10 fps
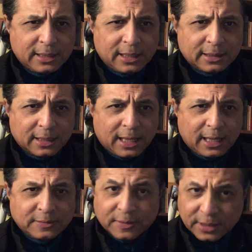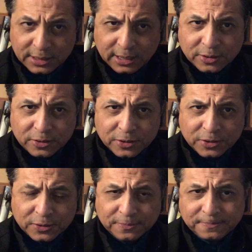in the lives of the
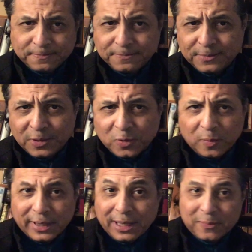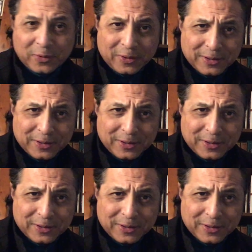Caesars, the Roman emperors.